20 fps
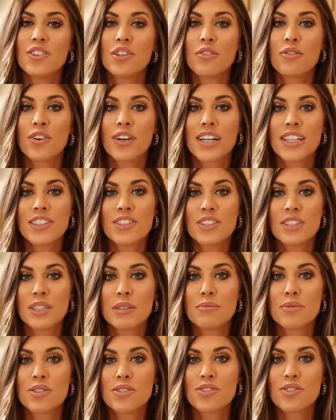Don't forget to
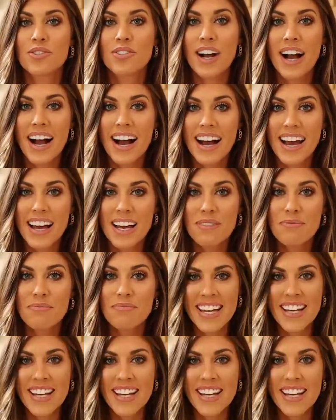subscribe,